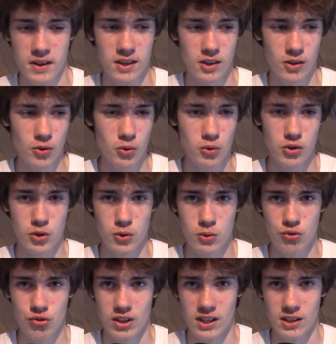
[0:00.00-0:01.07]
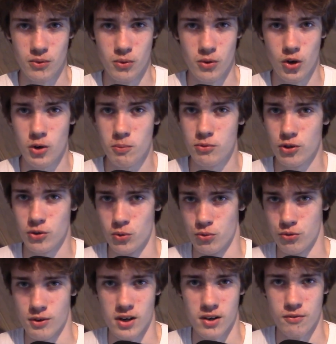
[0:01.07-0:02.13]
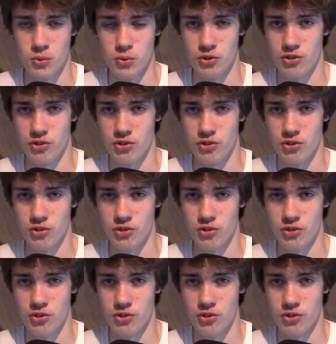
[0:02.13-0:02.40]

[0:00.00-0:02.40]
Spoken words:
You're not using your optical drive all